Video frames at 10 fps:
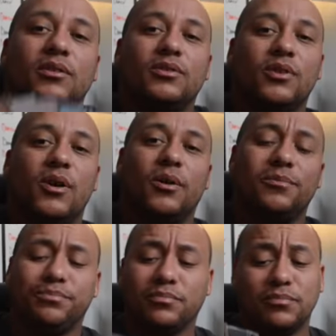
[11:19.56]
So
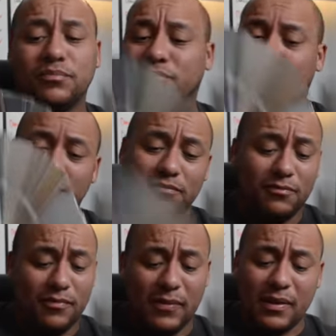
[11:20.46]

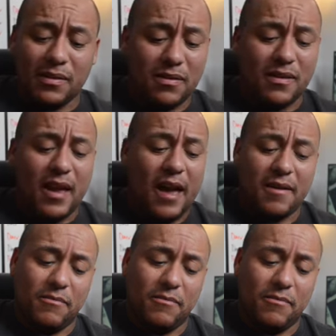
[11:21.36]
yeah,